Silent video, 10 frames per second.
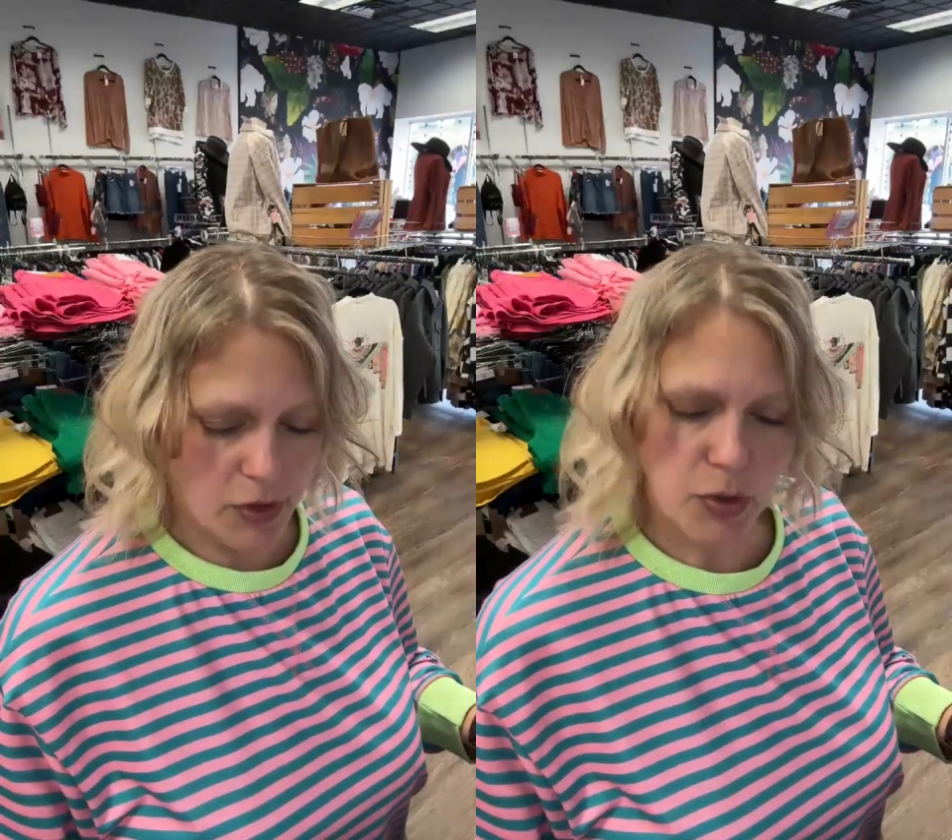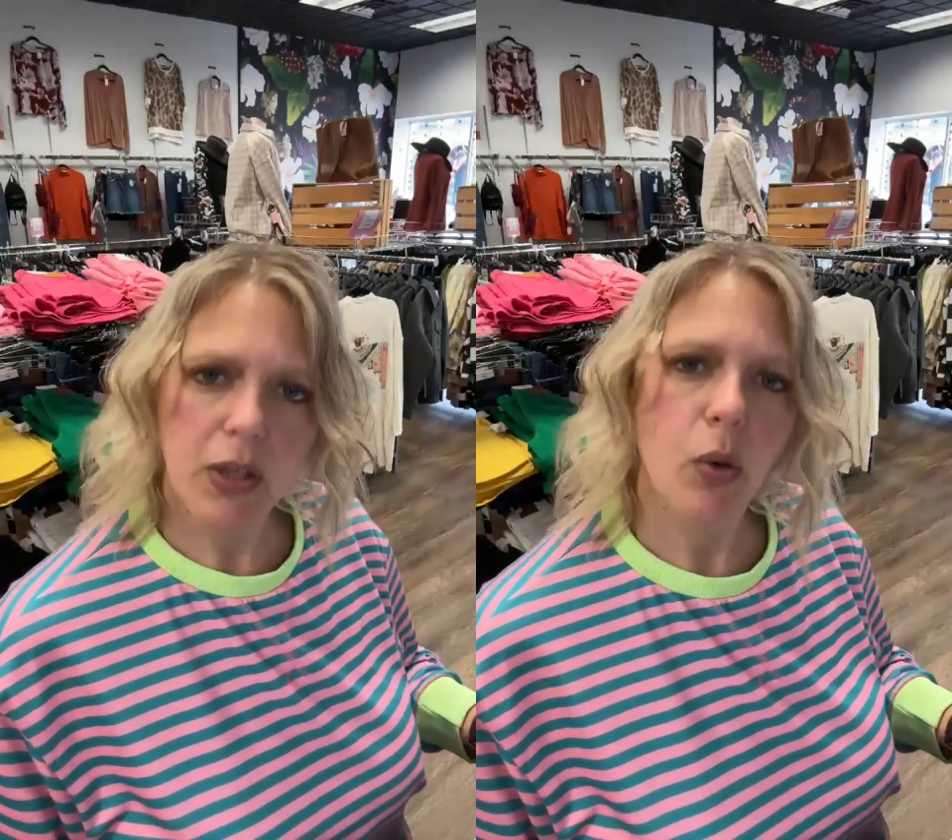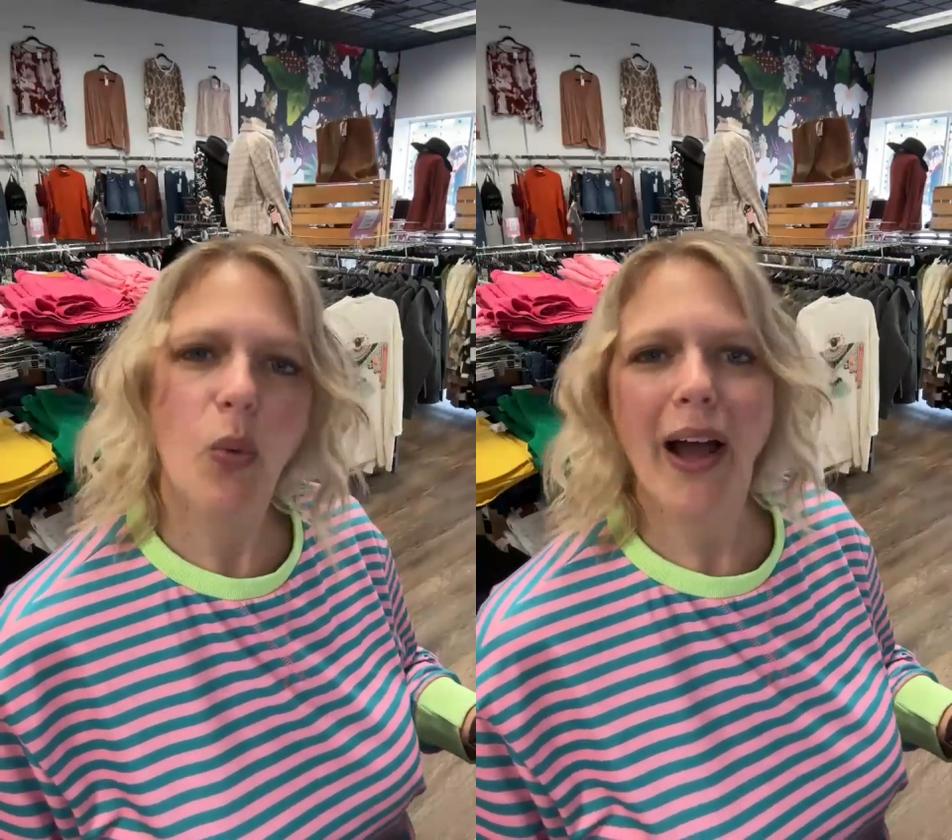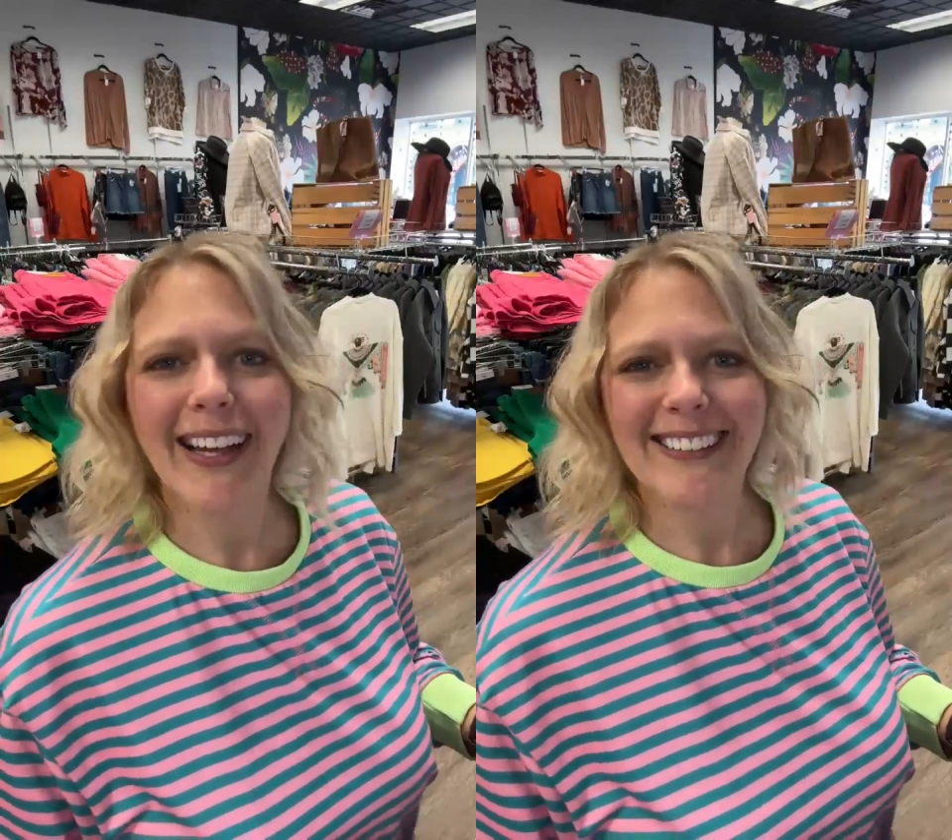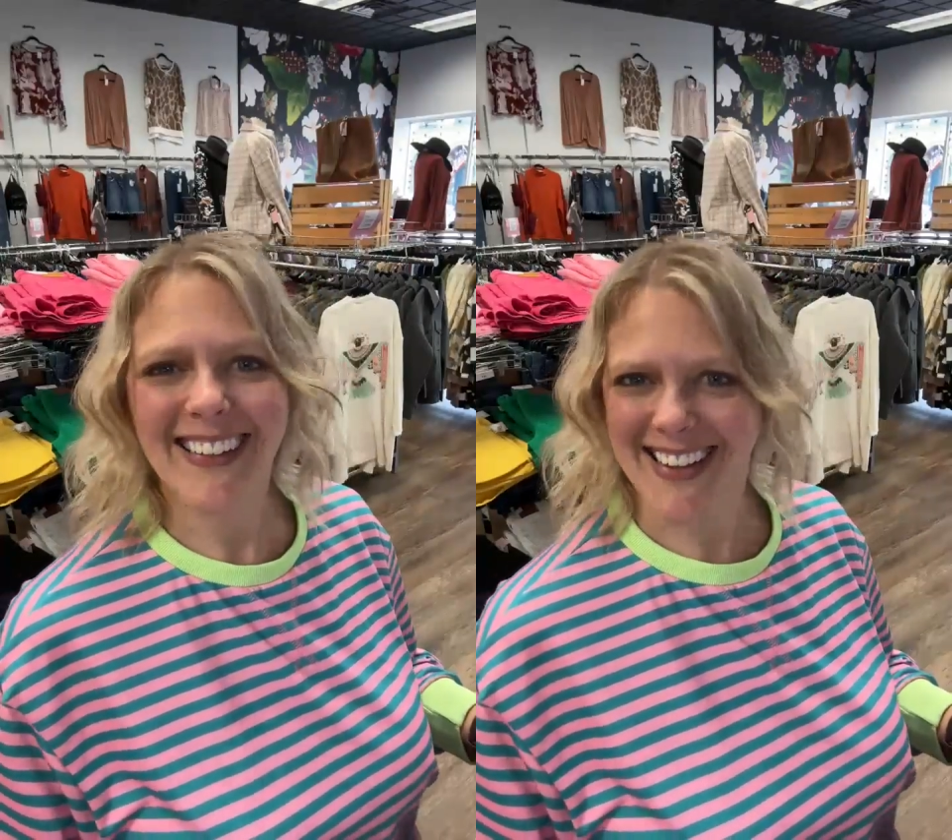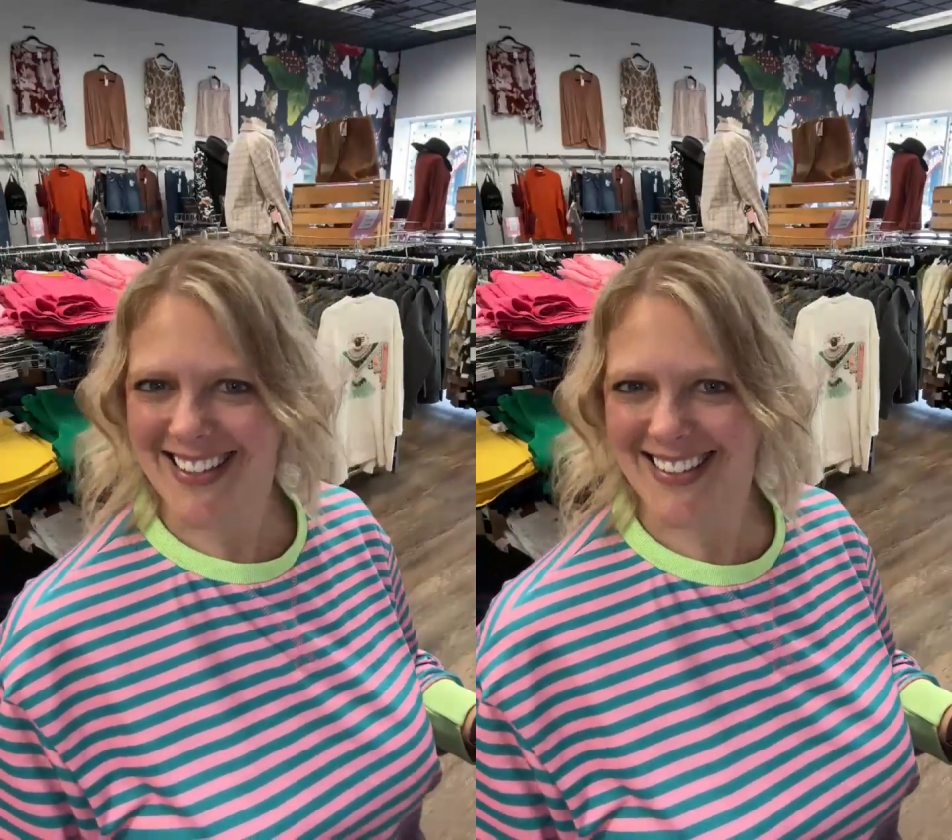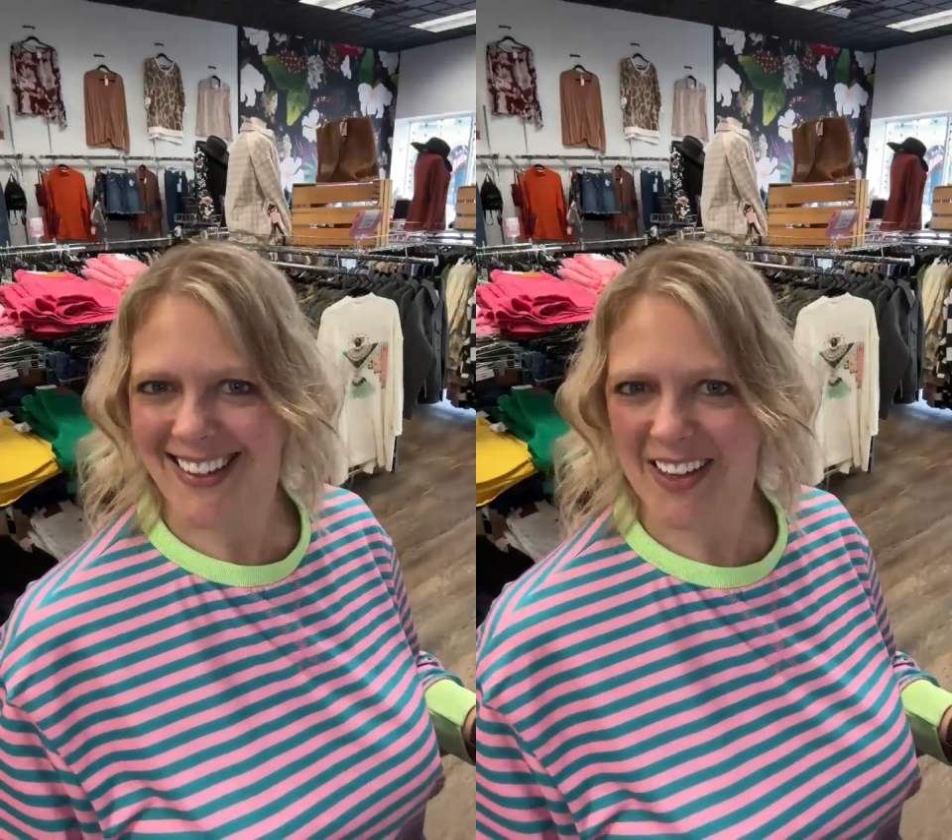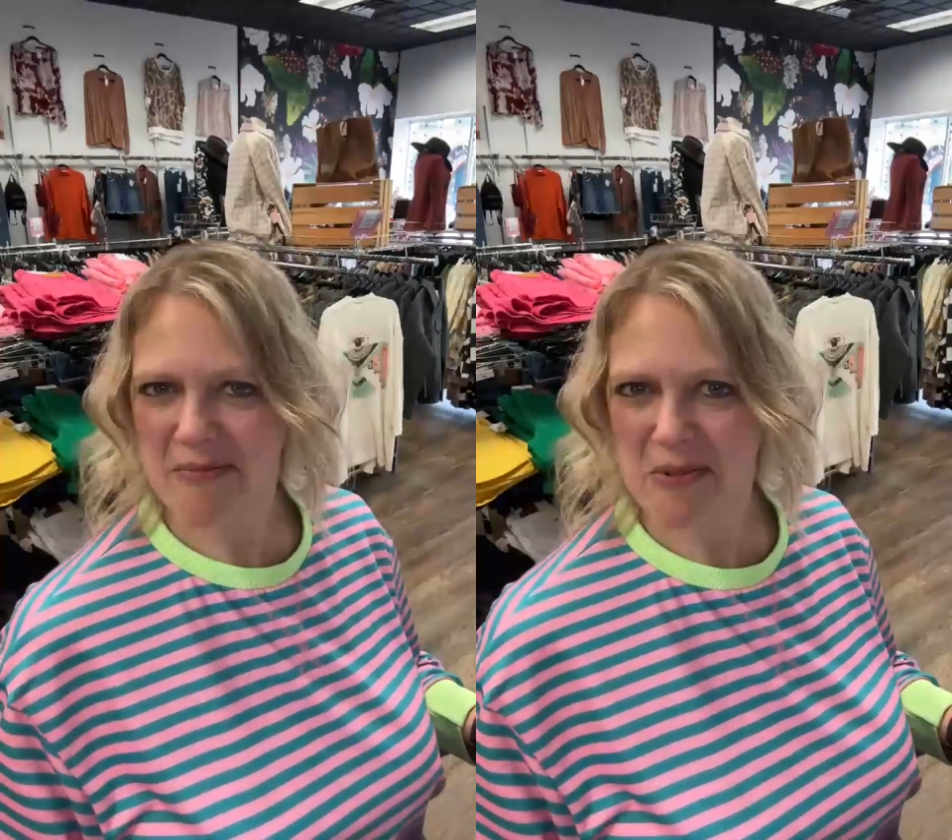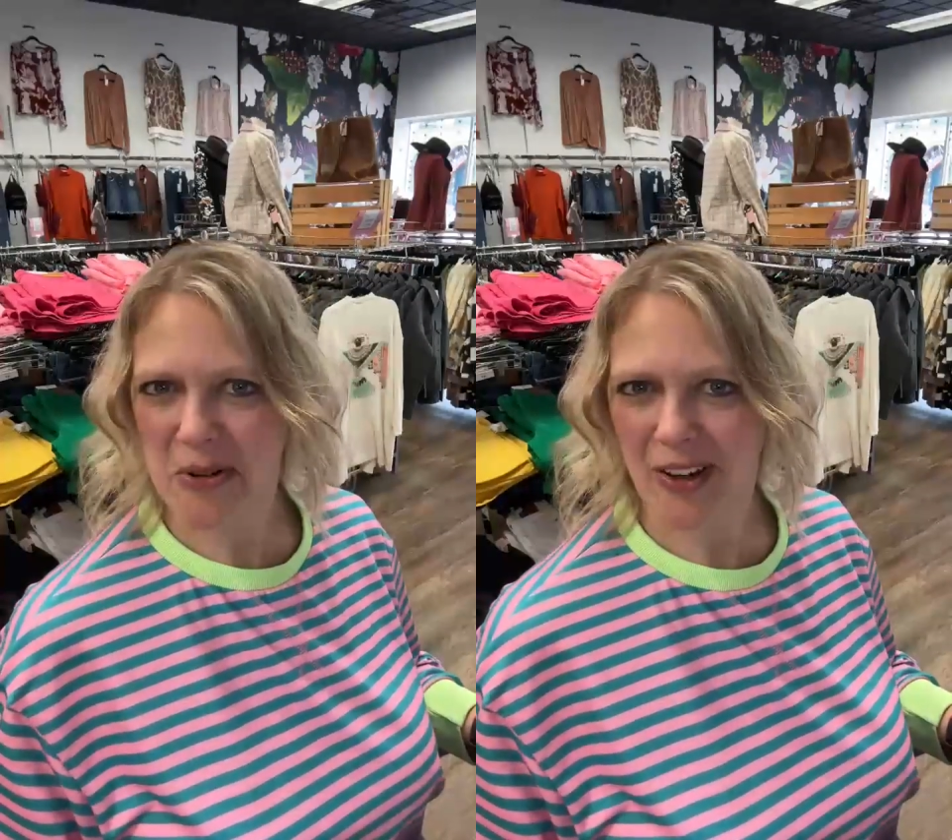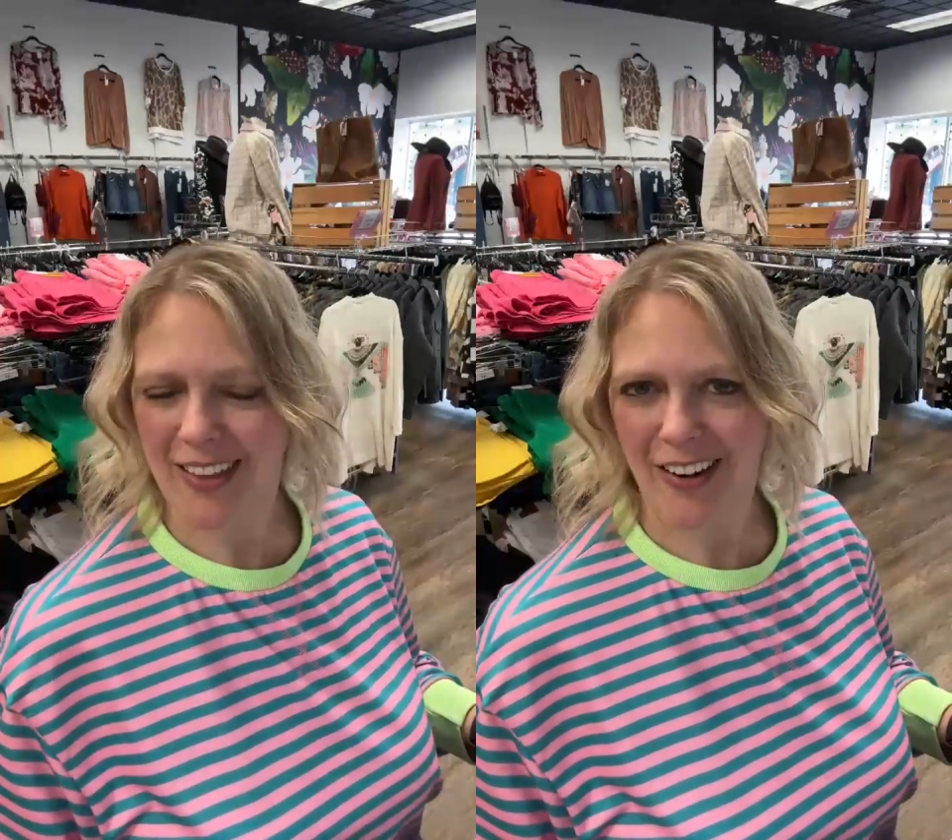doing a wine tasting up north.